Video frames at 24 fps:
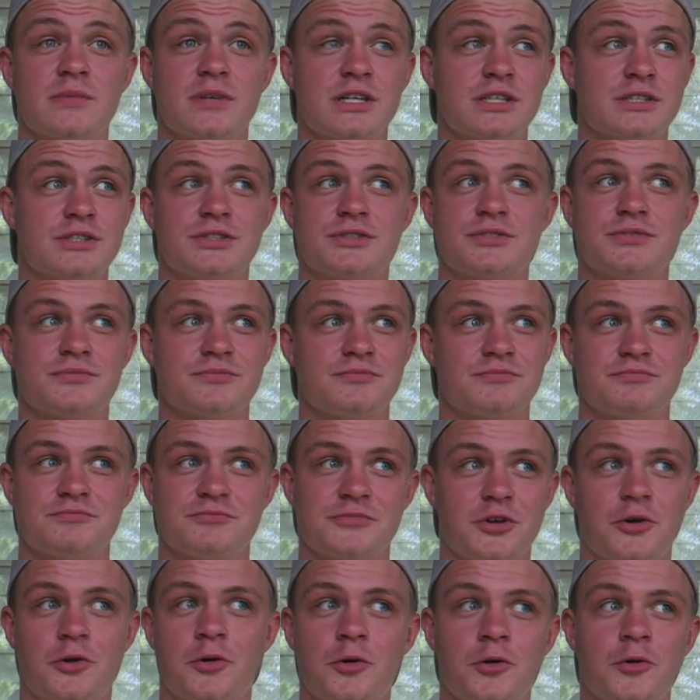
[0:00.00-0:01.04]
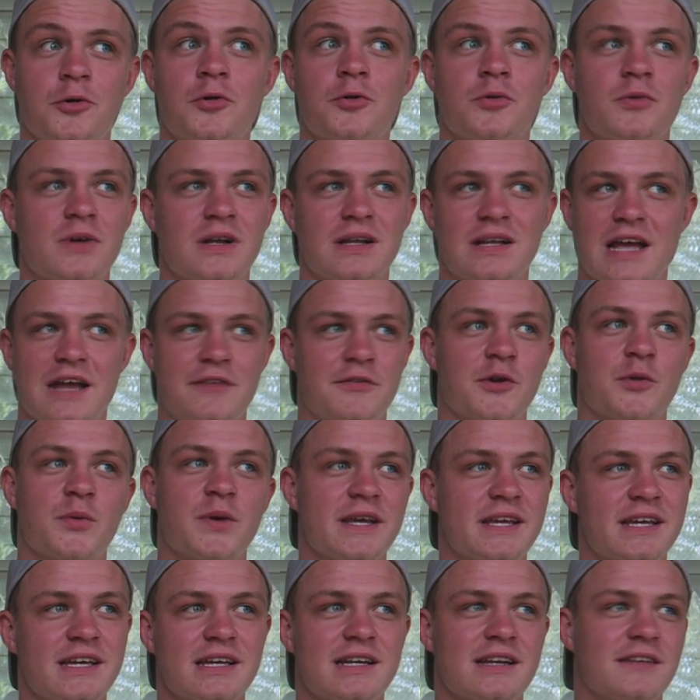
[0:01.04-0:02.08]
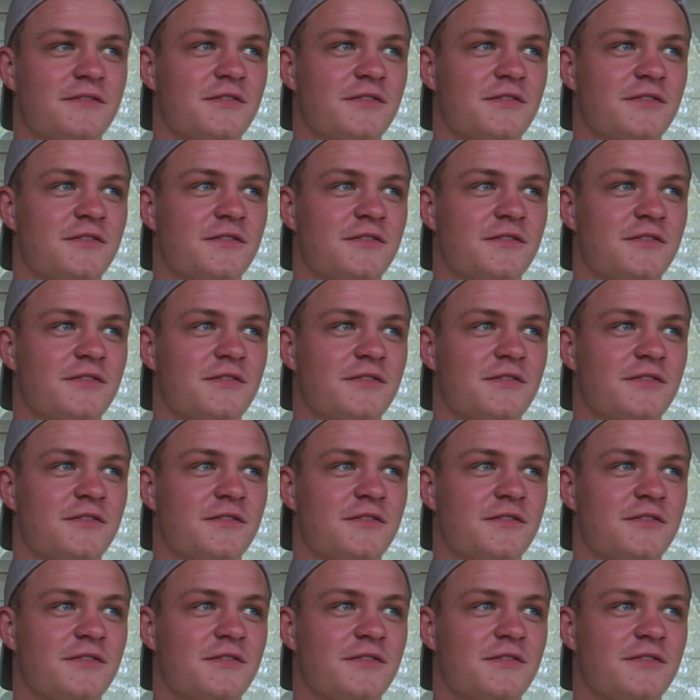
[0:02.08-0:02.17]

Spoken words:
much every weekend.